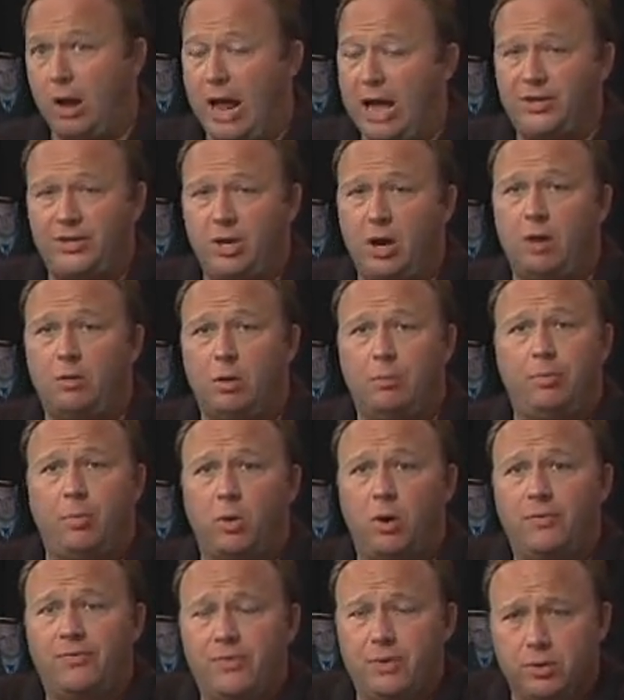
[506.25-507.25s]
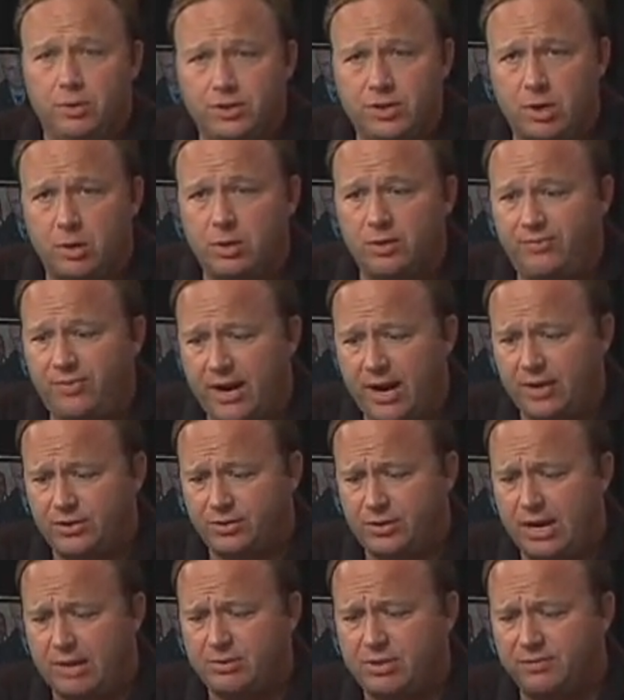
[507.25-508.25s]
Well, I saw a report a few years ago in the
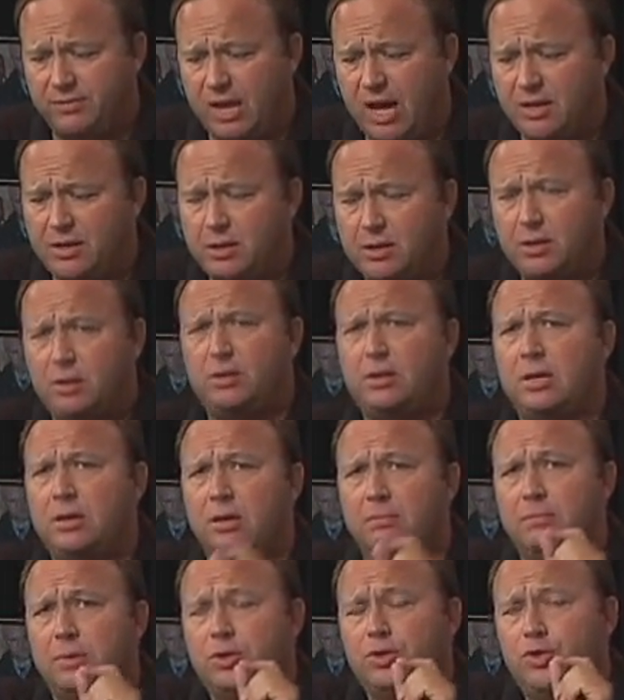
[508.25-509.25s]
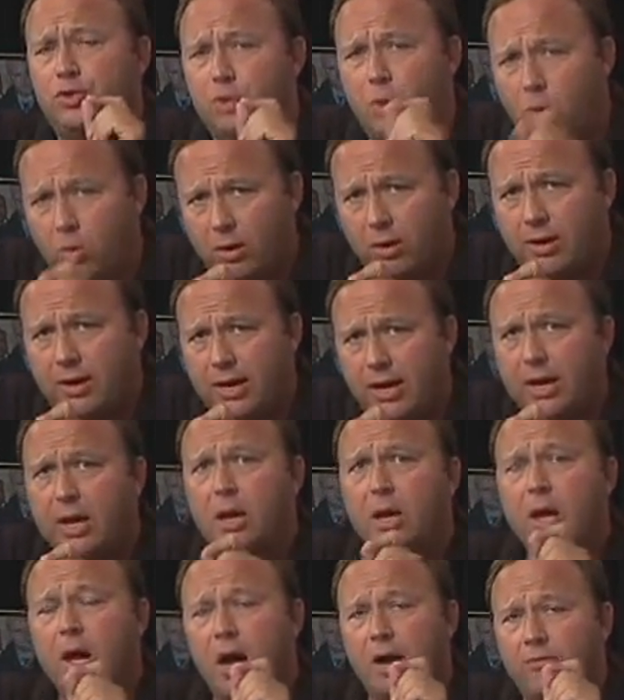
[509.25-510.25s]
Financial Times of London that the
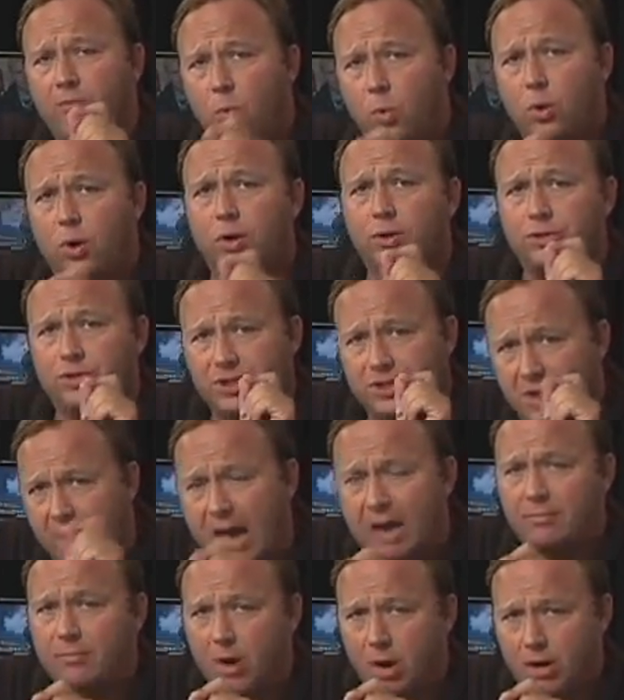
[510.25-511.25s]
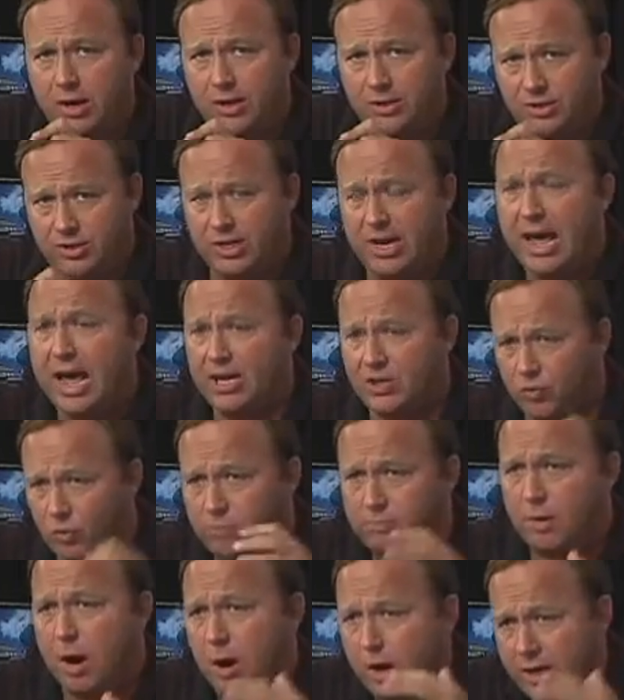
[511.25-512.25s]
majority of world stock markets, the
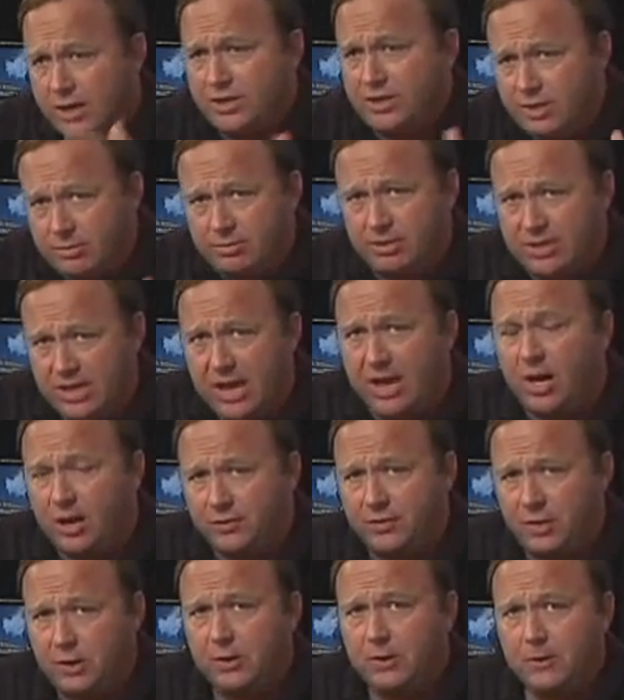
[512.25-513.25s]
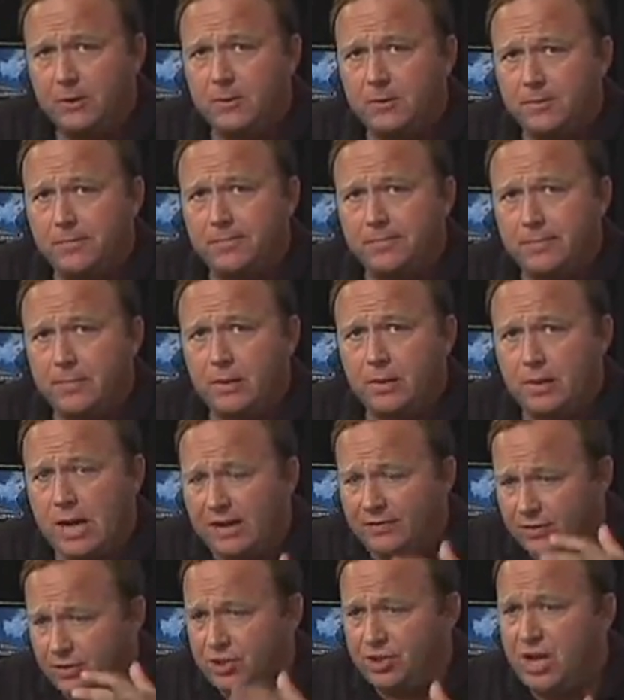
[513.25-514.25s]
actual markets themselves,
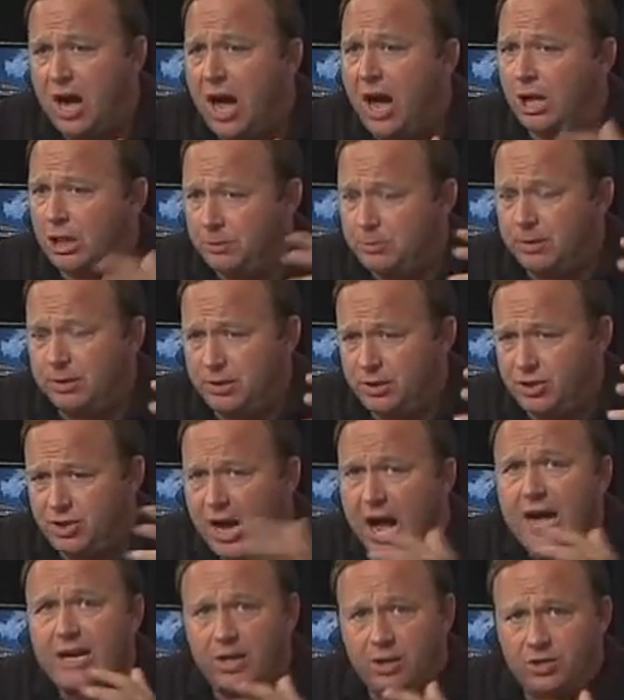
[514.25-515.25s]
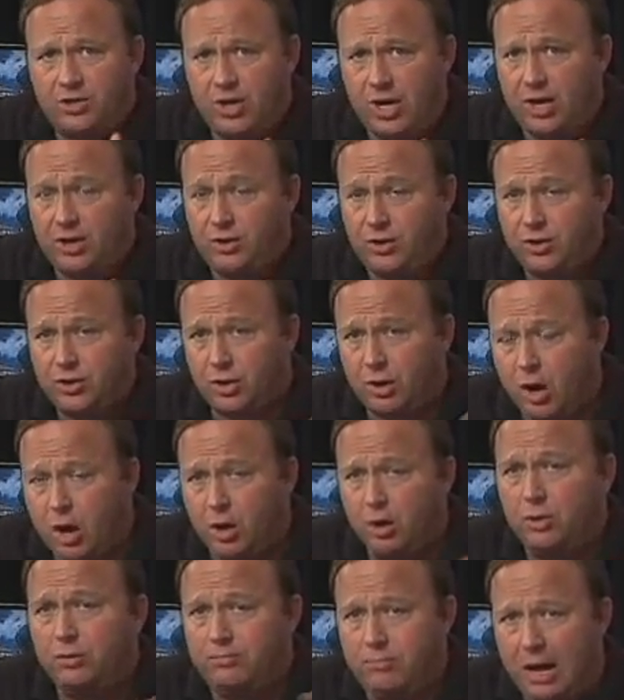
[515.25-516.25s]
not the stocks, but the stock exchanges
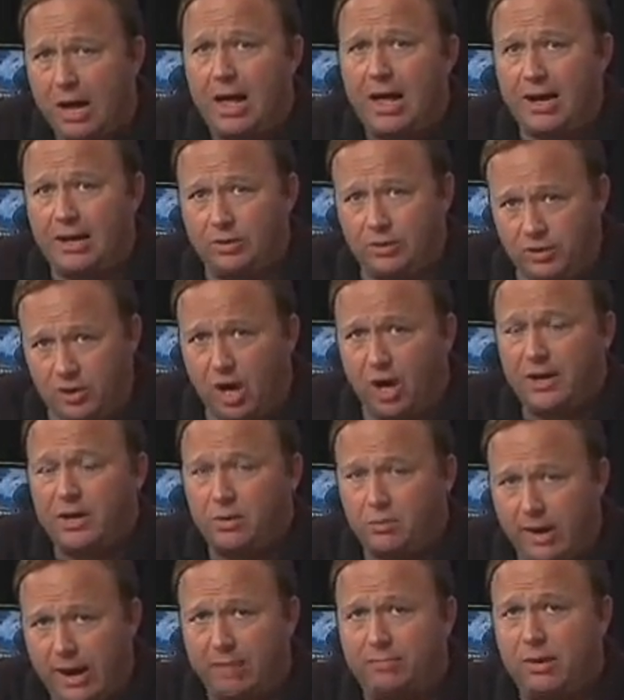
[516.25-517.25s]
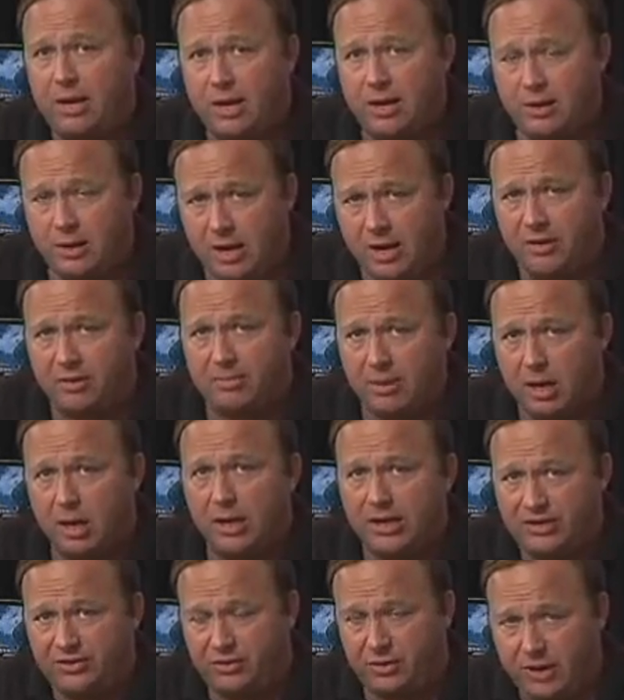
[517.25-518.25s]
are owned by Saudi Arabian and other
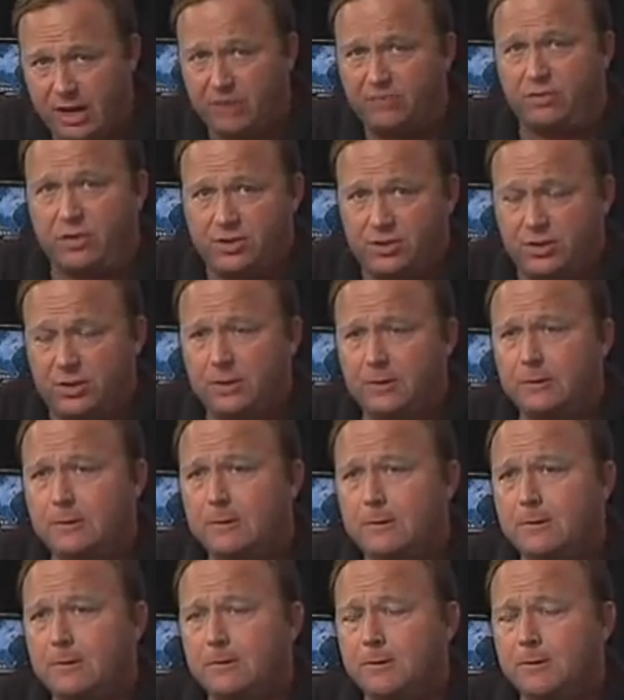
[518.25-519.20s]
Middle Eastern interests.